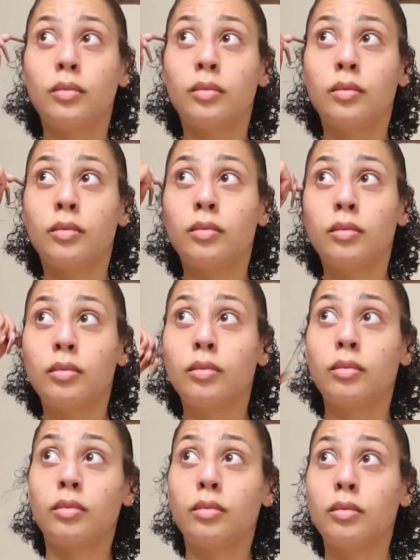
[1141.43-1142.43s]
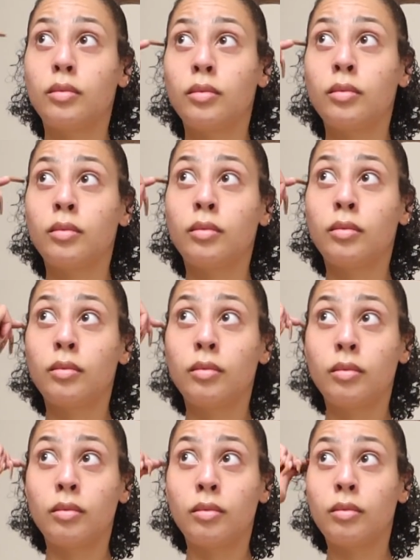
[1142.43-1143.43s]

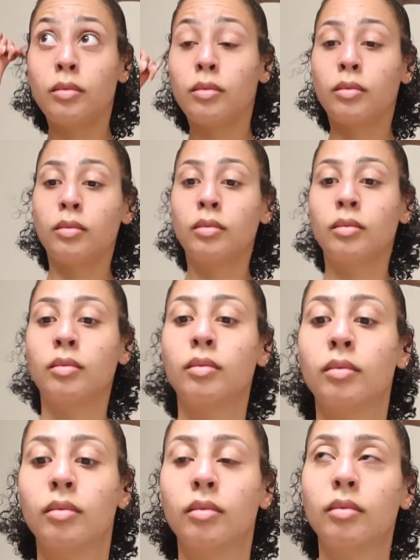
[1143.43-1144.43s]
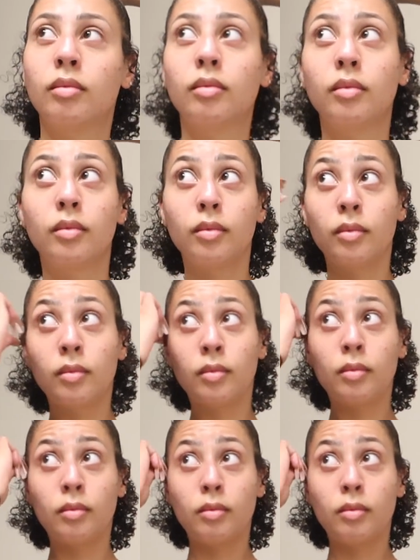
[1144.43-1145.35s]
No one is speaking in this clip.